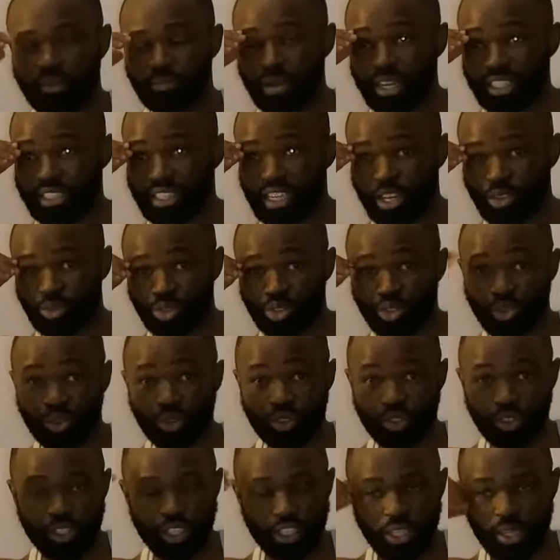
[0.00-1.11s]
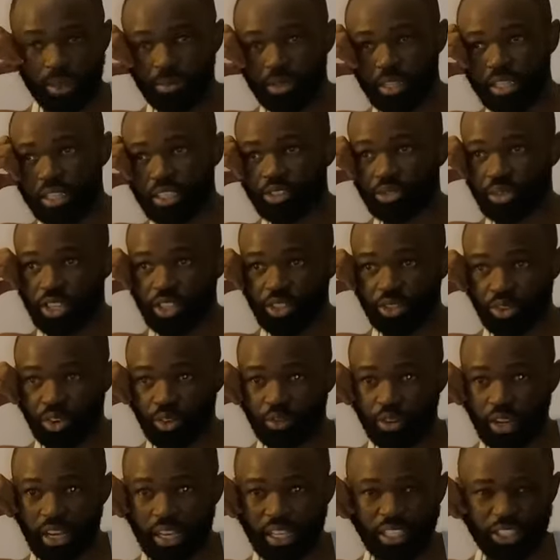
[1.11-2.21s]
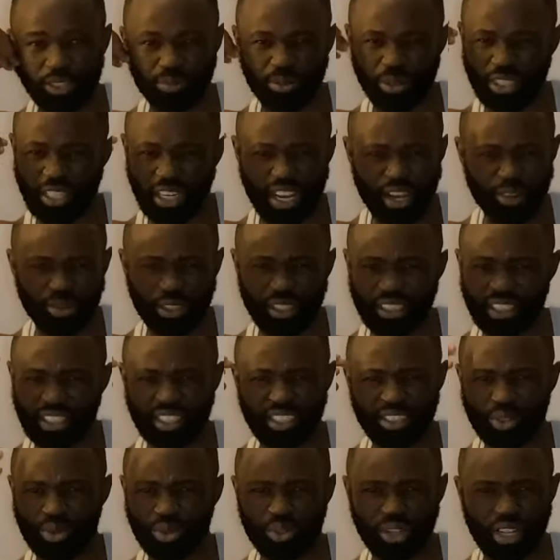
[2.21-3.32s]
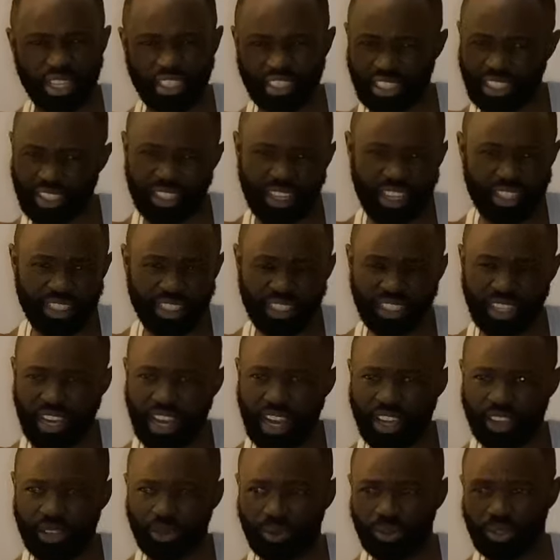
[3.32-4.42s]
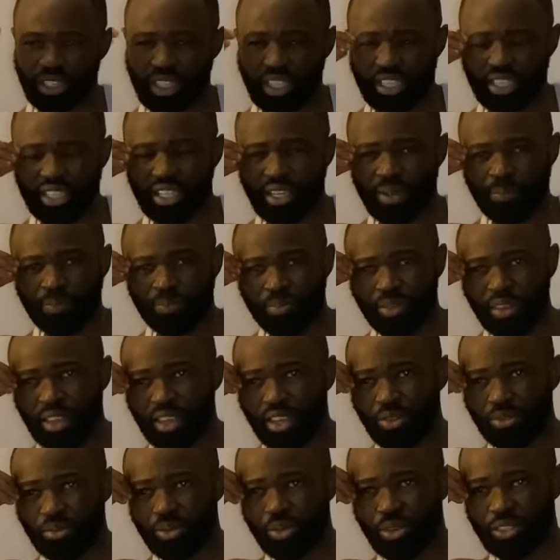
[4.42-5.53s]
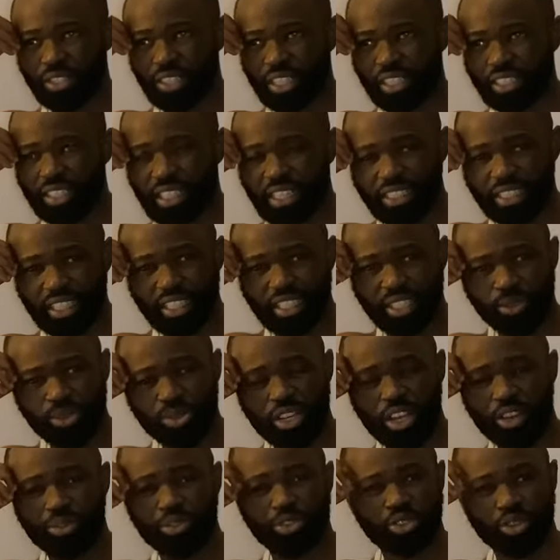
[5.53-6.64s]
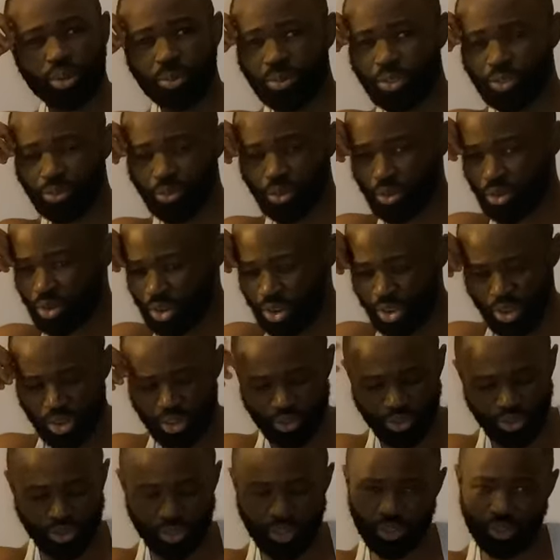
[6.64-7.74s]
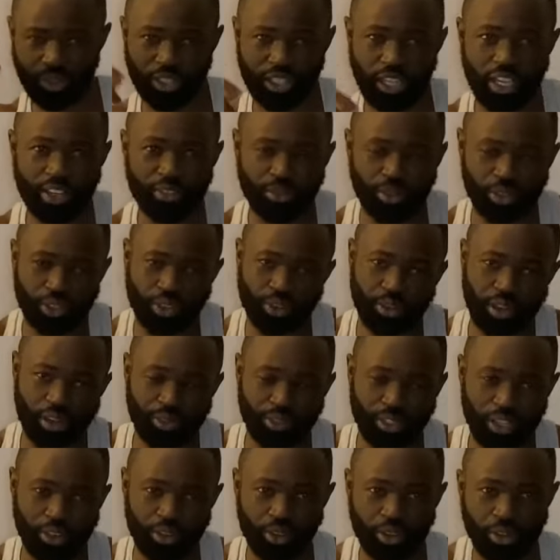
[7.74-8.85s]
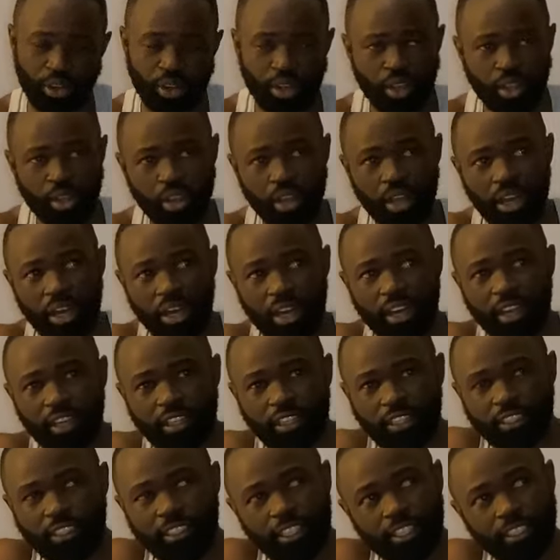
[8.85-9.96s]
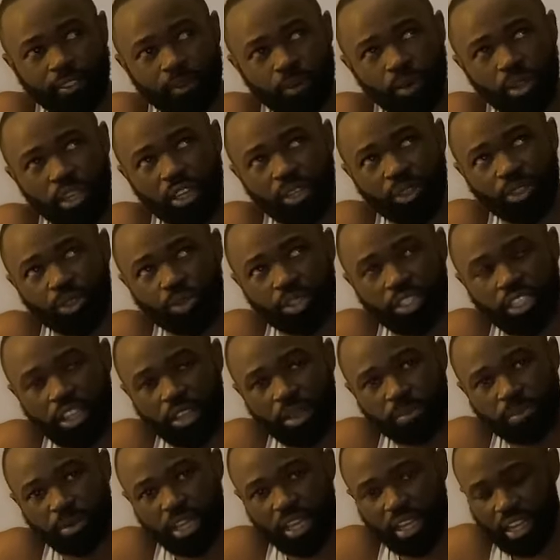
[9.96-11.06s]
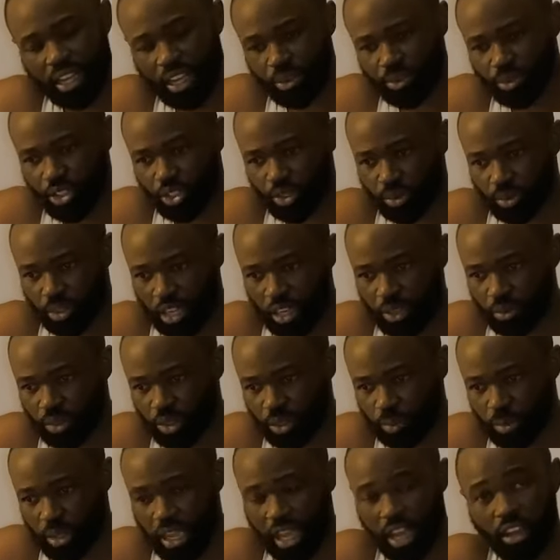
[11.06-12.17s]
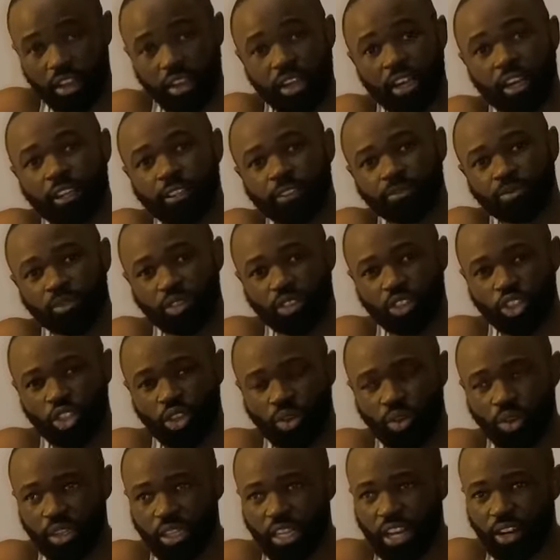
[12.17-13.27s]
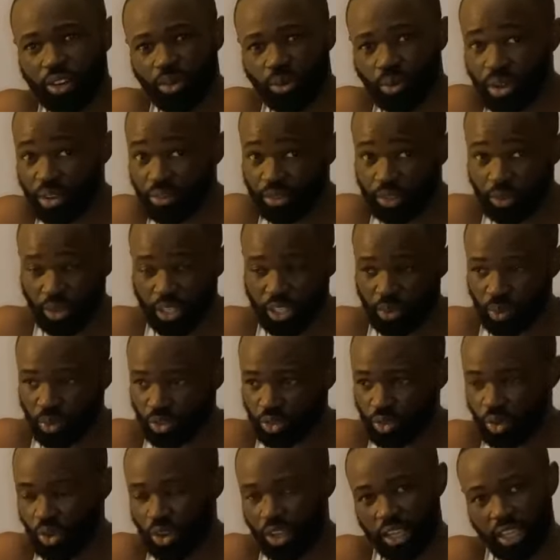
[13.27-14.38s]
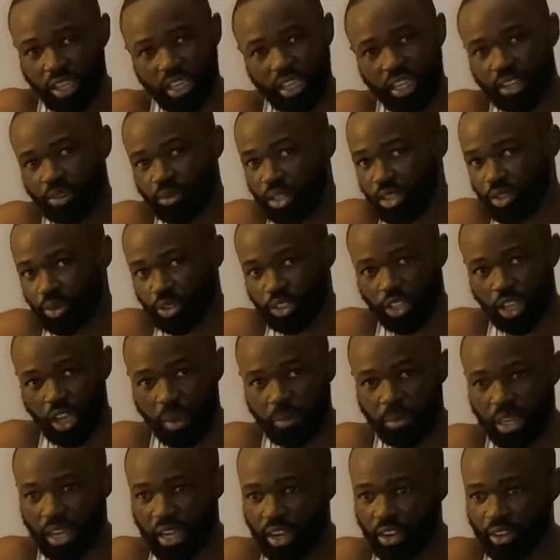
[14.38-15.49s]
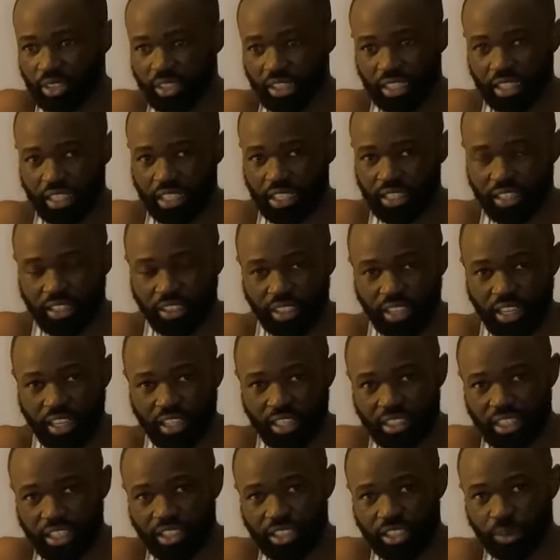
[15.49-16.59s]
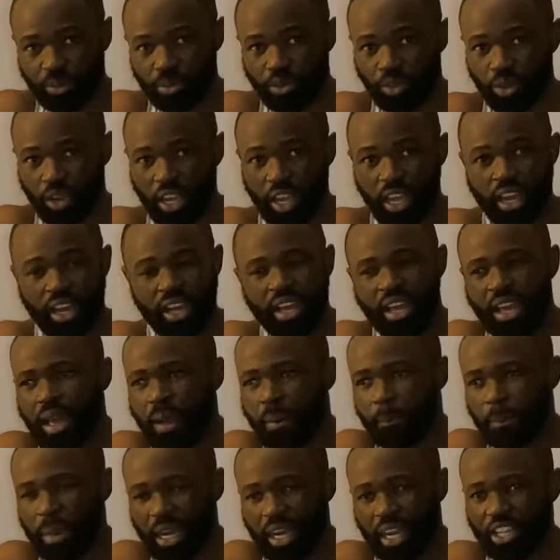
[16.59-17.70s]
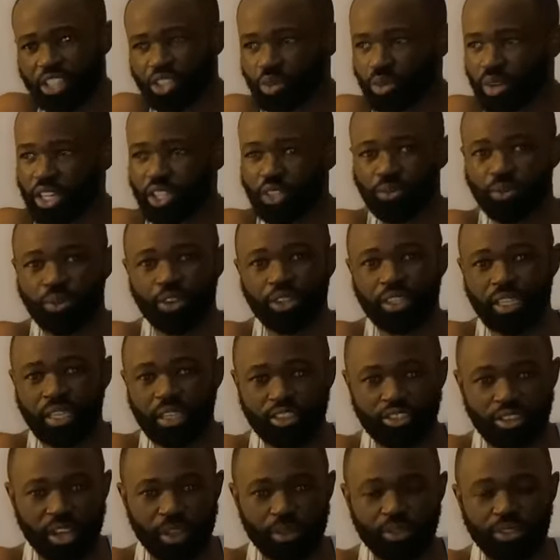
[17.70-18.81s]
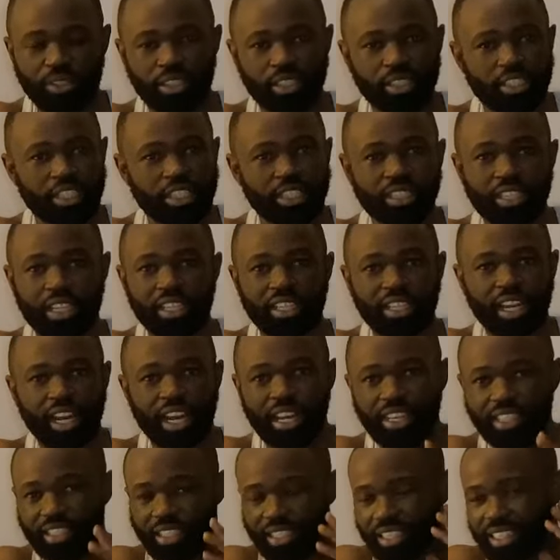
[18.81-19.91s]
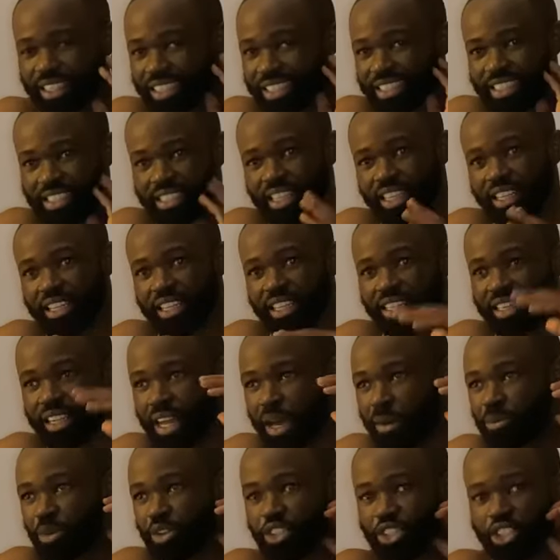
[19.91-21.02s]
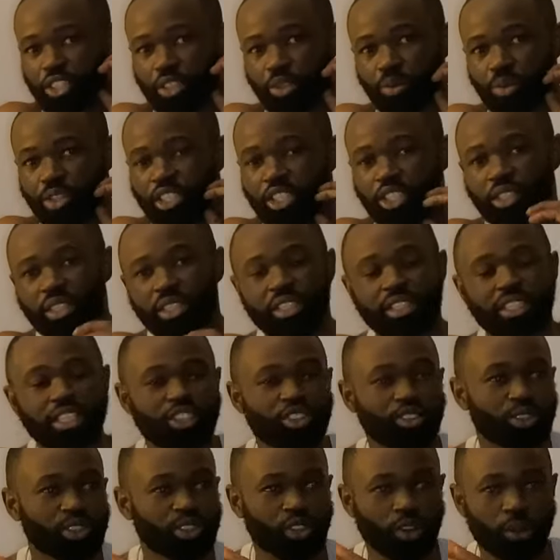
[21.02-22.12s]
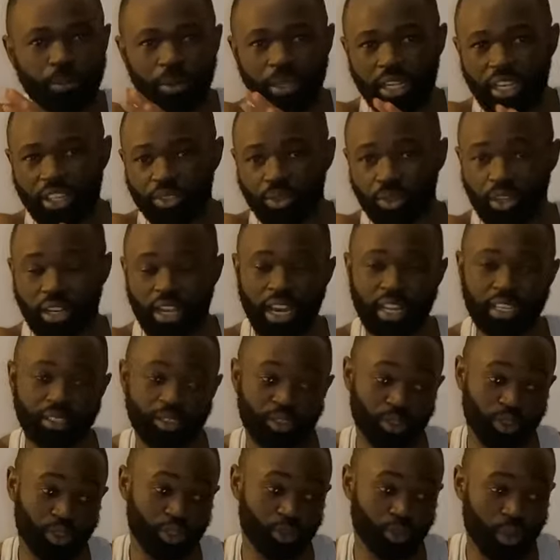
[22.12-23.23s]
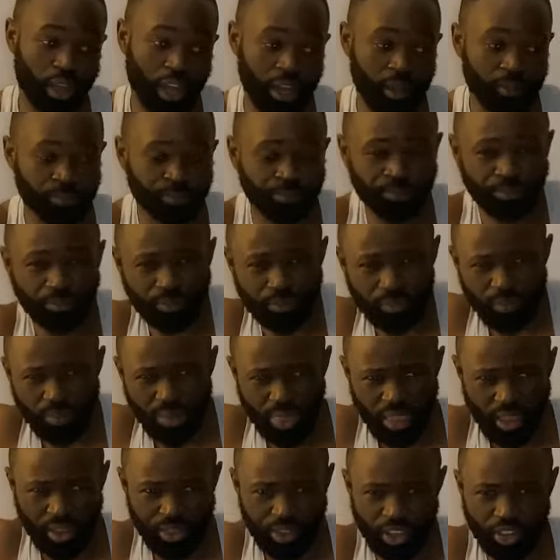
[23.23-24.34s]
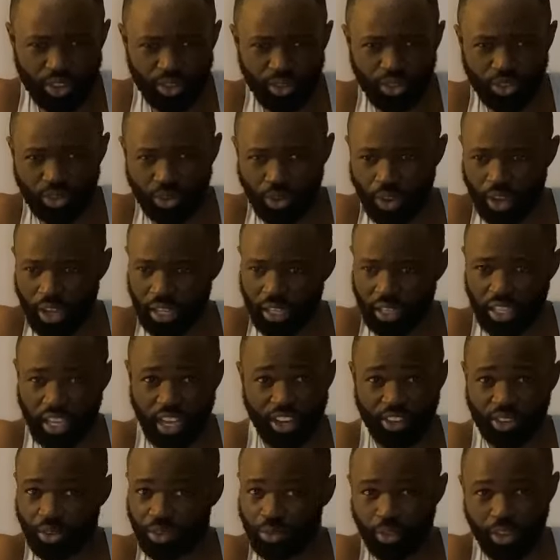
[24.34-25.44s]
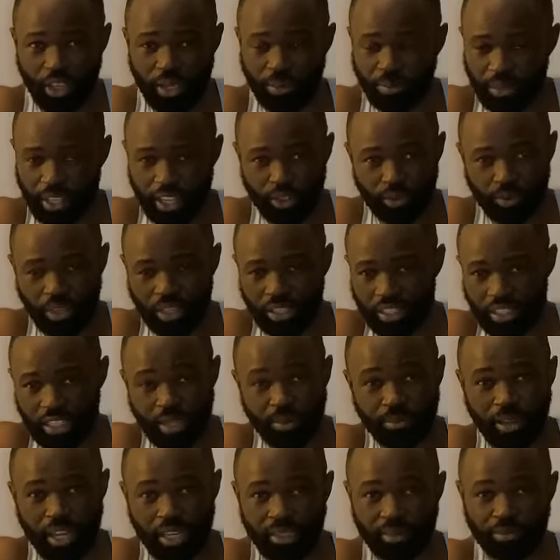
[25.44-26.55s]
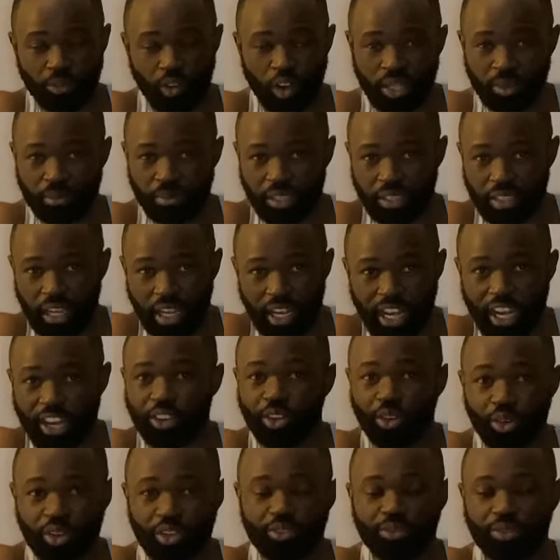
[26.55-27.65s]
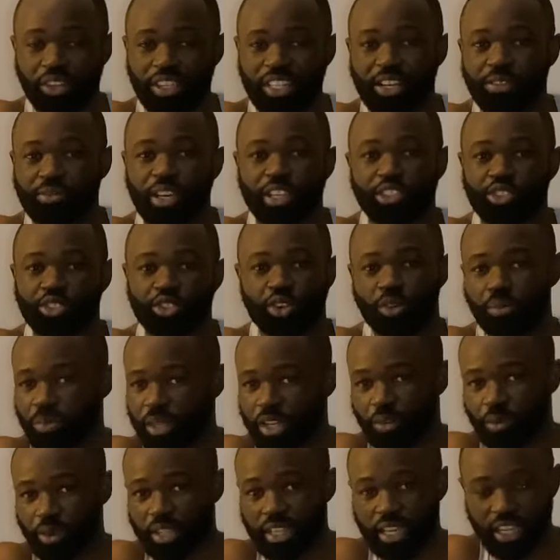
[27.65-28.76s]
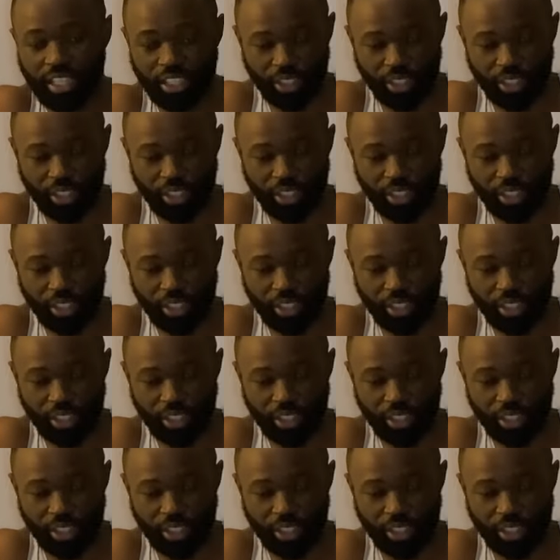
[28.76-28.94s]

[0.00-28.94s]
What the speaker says: But yeah, it was good to see him in his Range Rover. His body language didn't look an excited guy. You'd think if he was excited, he would have stopped for, you know, to sign photographs and all. Then who else? Which other player can we speak? Diogo Dalot waved when he was going in. When he was coming out, he didn't seem to care. Marcus Rashford drives tinted cars, a tinted Lamborghini, which he did not open at all. And those were, I think, used to going there. No, for him, that one. Him and Wan-Bissaka are known for never stopping. Whether